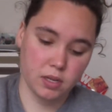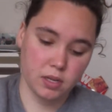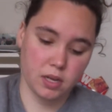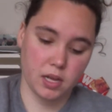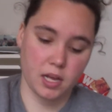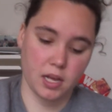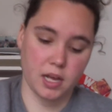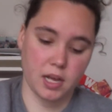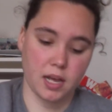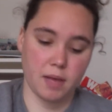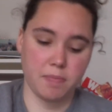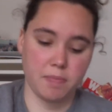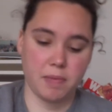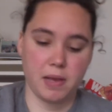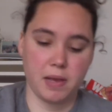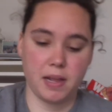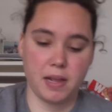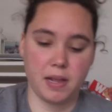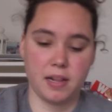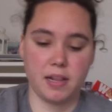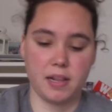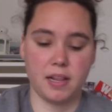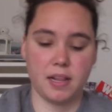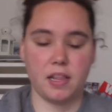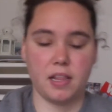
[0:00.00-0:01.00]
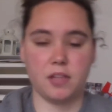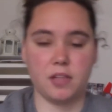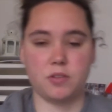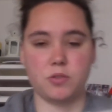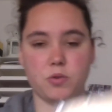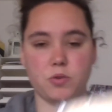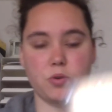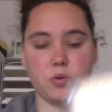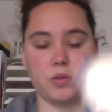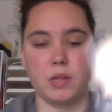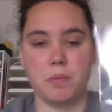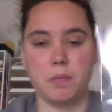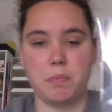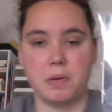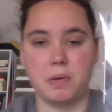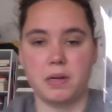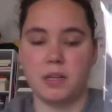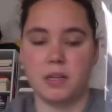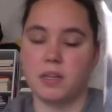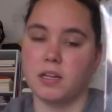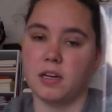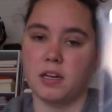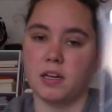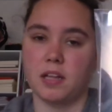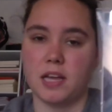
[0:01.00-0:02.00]
And it's cool. They put a
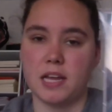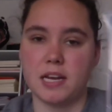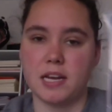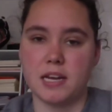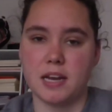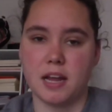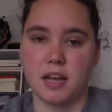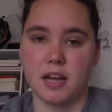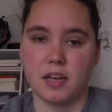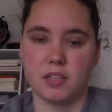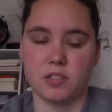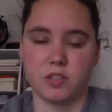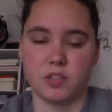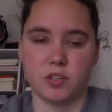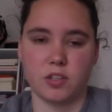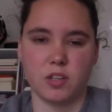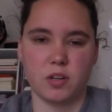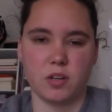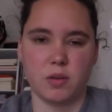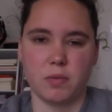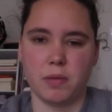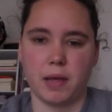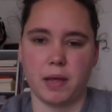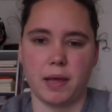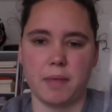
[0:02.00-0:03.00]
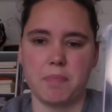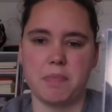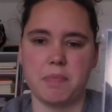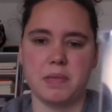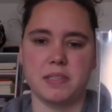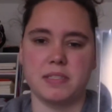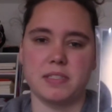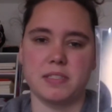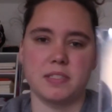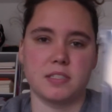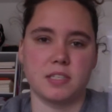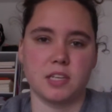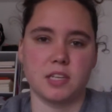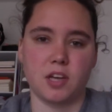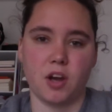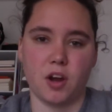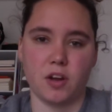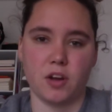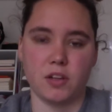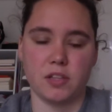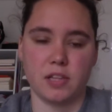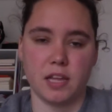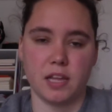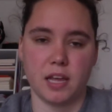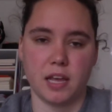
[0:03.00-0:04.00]
little index or a little like businessy
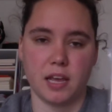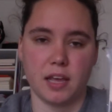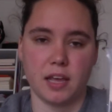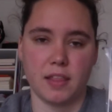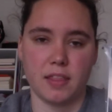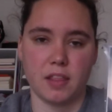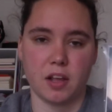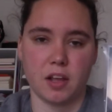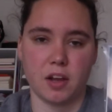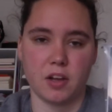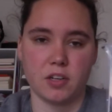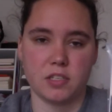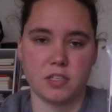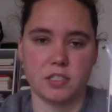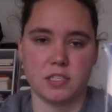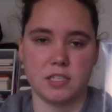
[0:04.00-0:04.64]
card thing in there